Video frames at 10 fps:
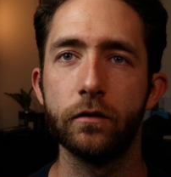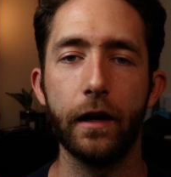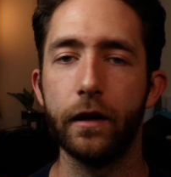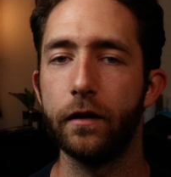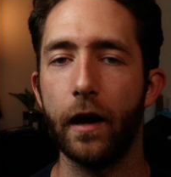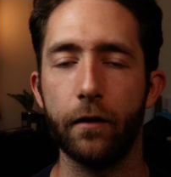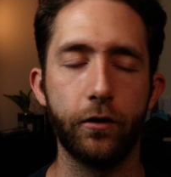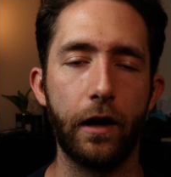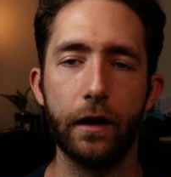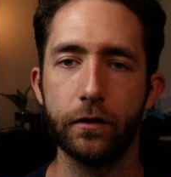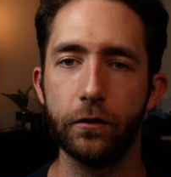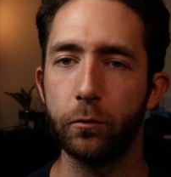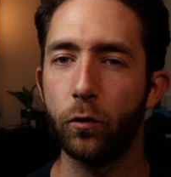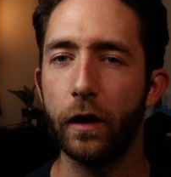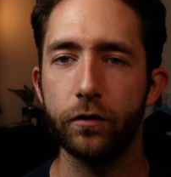And after asking
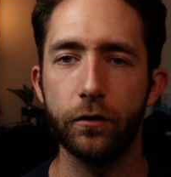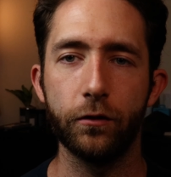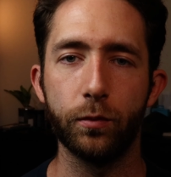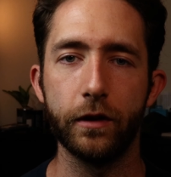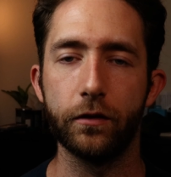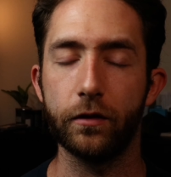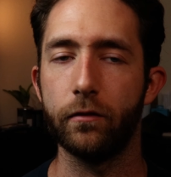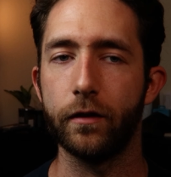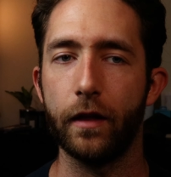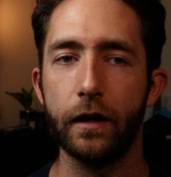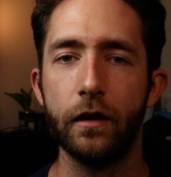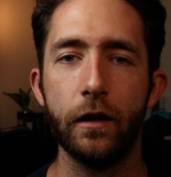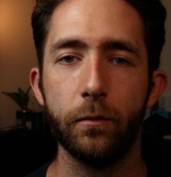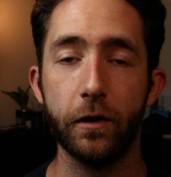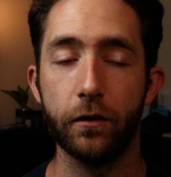some questions, we discovered that
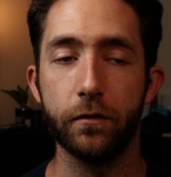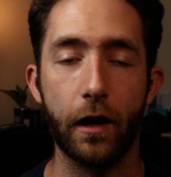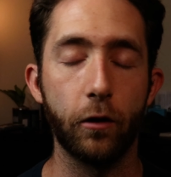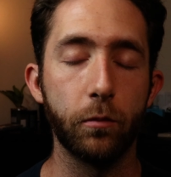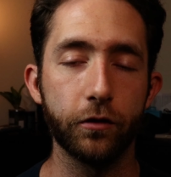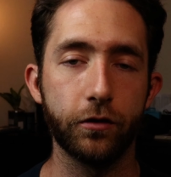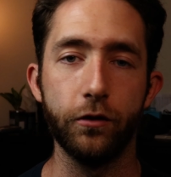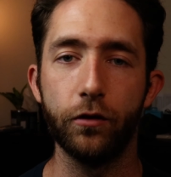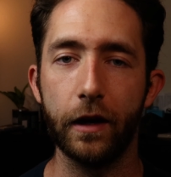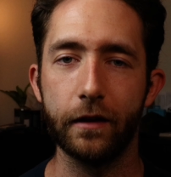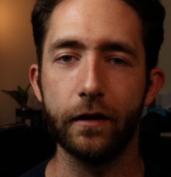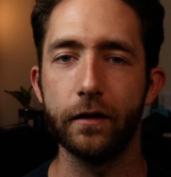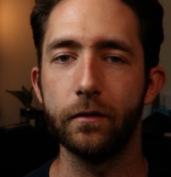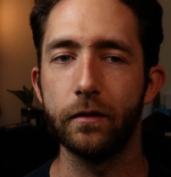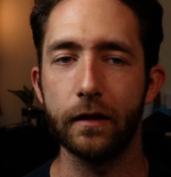because of how much she drank,
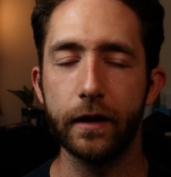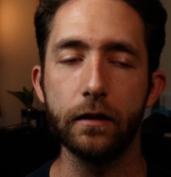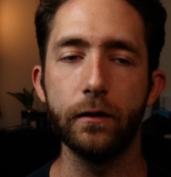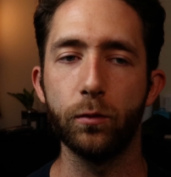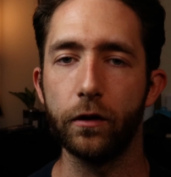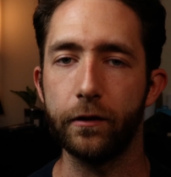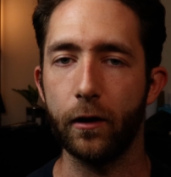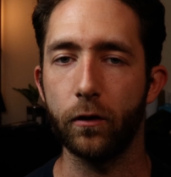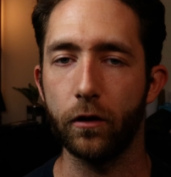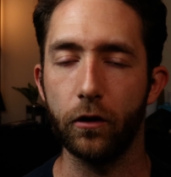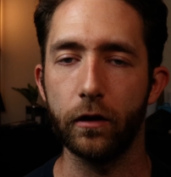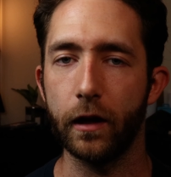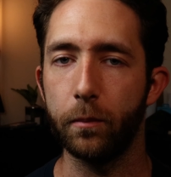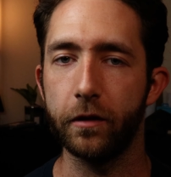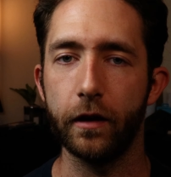it likely was alcoholic
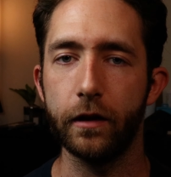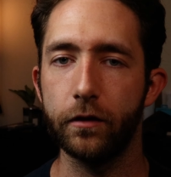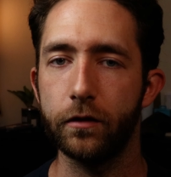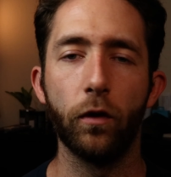hepatitis.